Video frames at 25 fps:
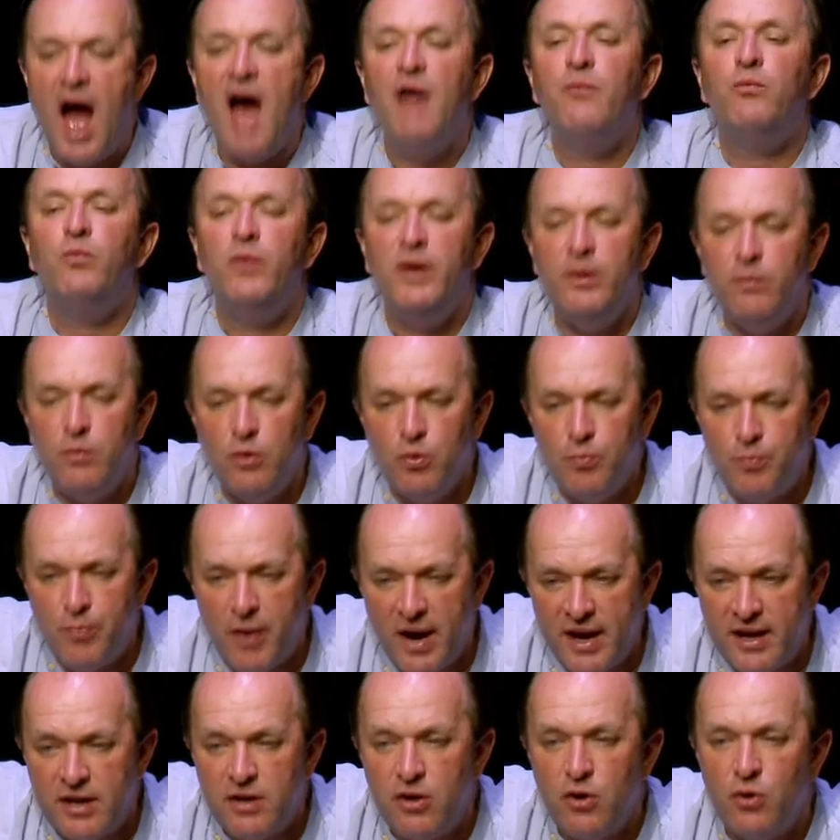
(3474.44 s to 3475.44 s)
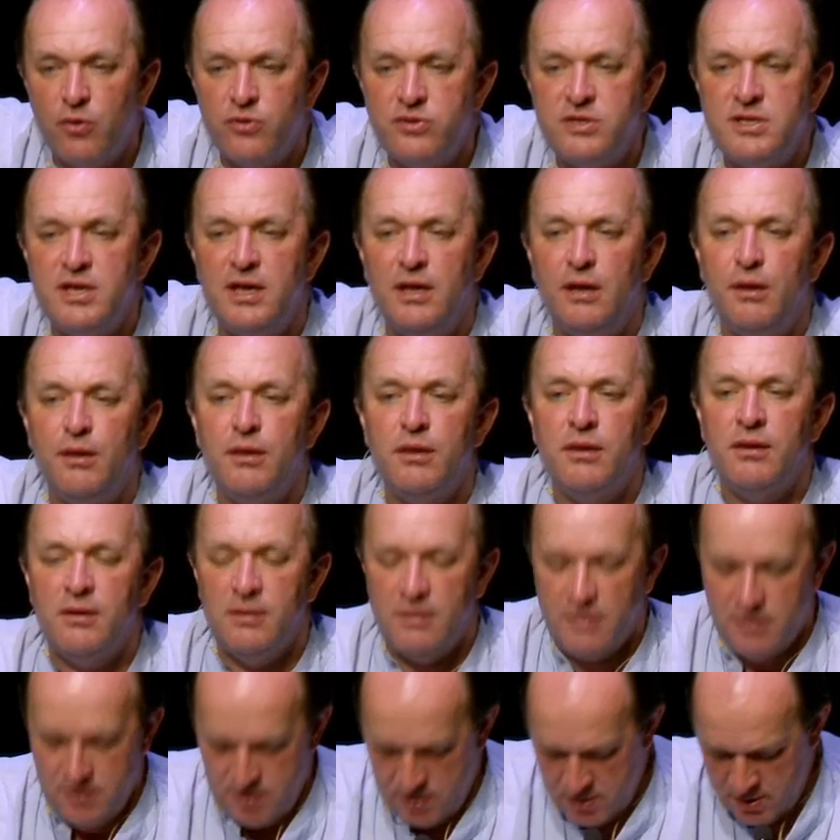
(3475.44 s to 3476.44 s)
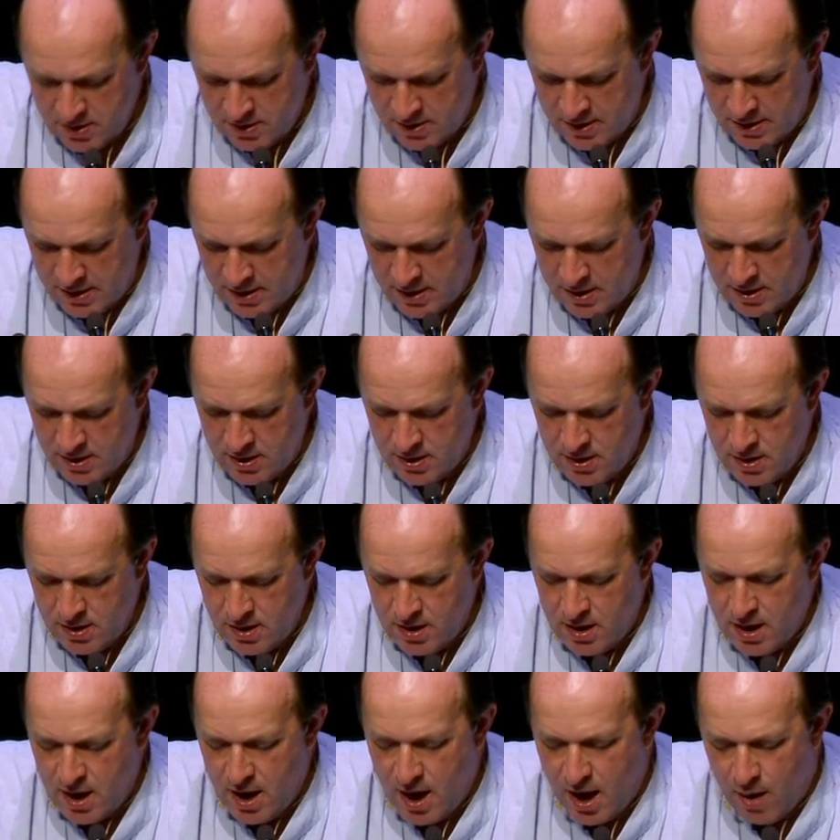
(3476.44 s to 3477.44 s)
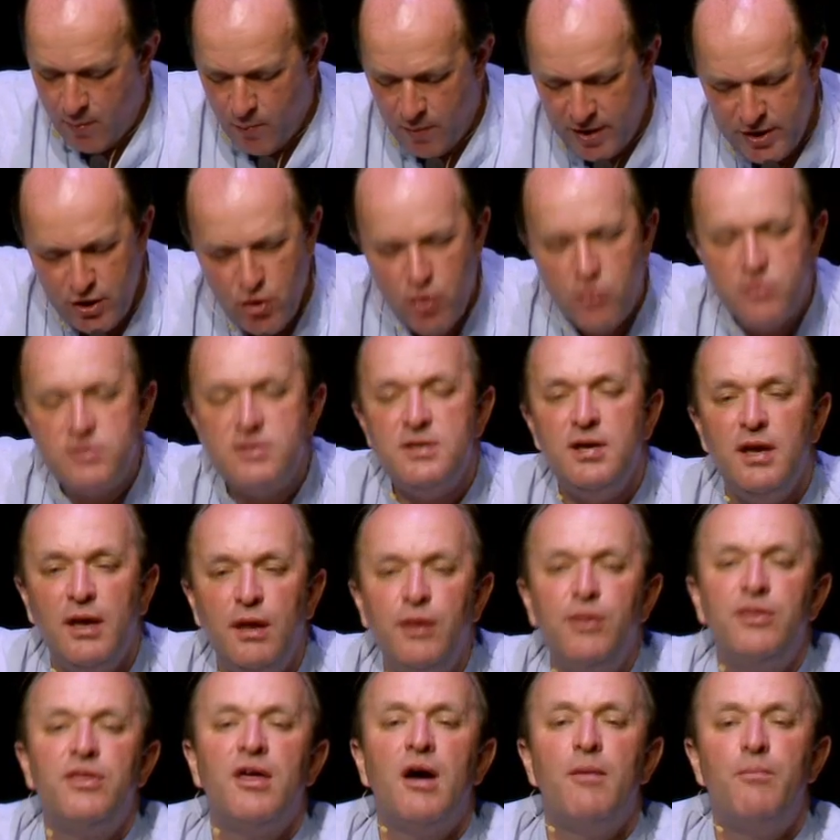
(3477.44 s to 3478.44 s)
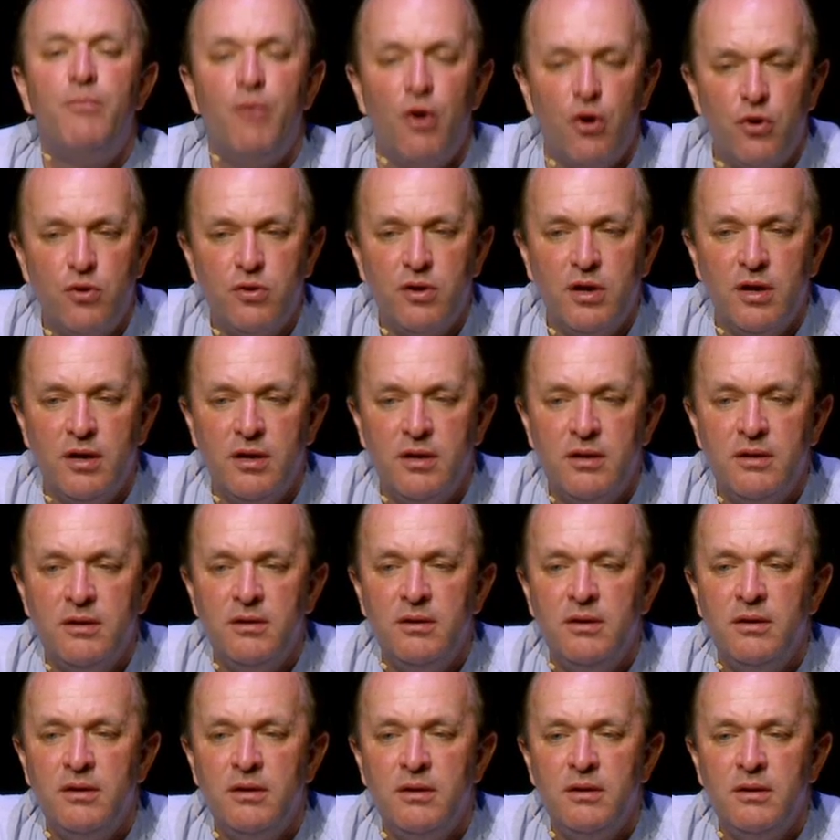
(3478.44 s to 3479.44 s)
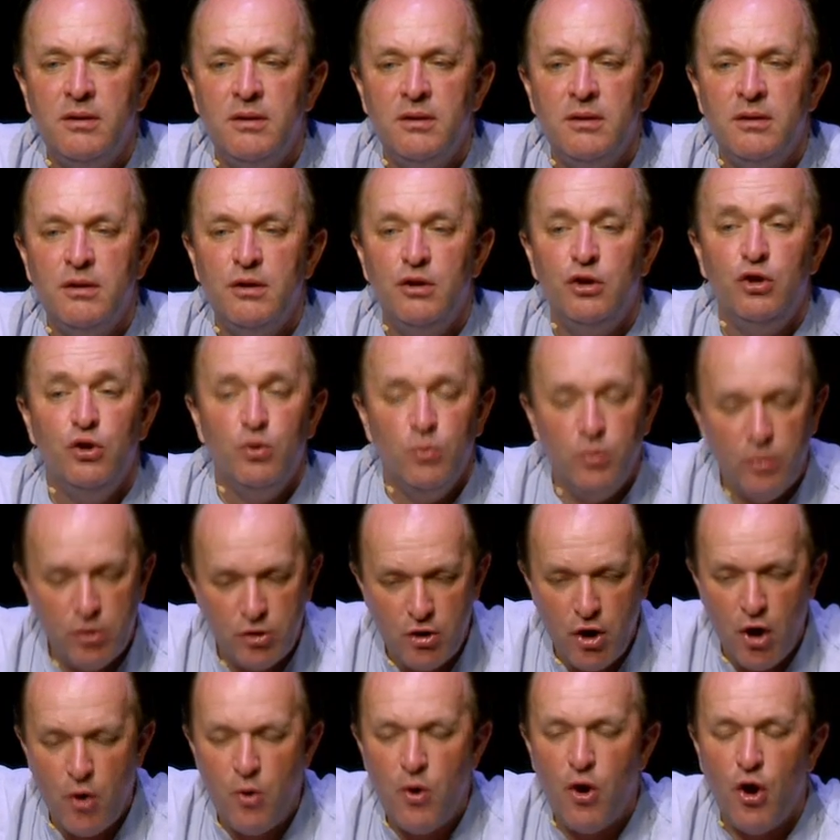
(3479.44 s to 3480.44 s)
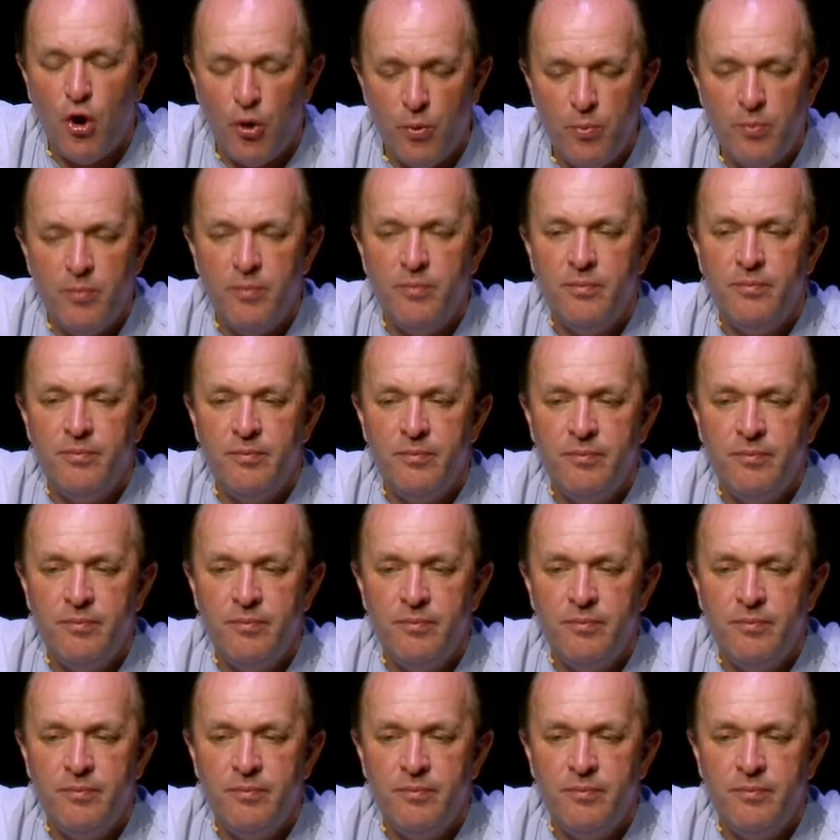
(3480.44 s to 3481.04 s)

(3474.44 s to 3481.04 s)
and we will break your teeth. And when your teeth are broken, you will go home,